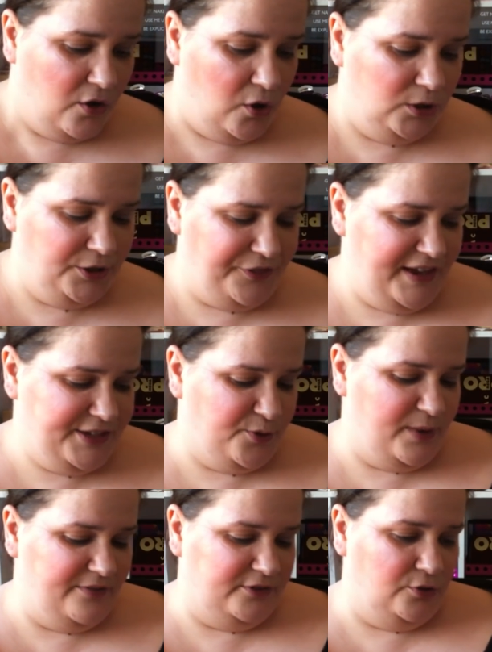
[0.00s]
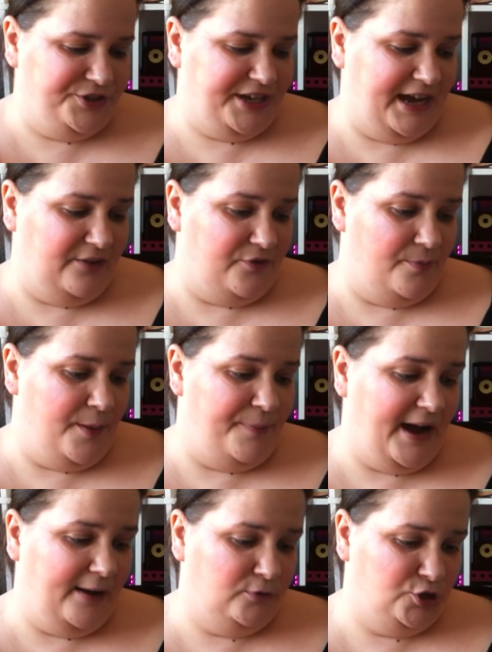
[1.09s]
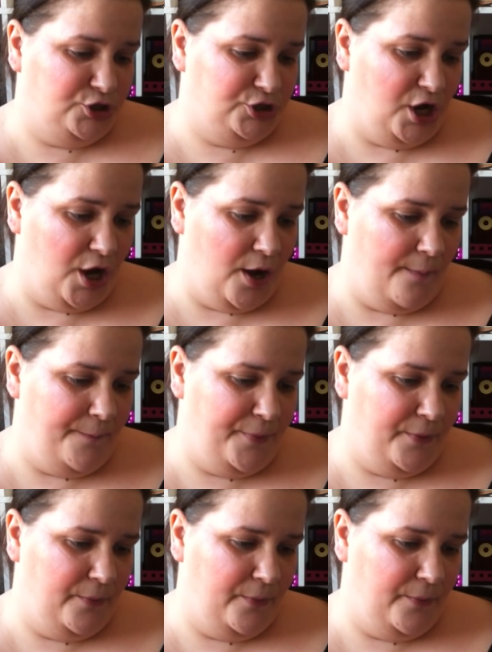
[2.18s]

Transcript: all the things that we have looked at from the Pound Shop.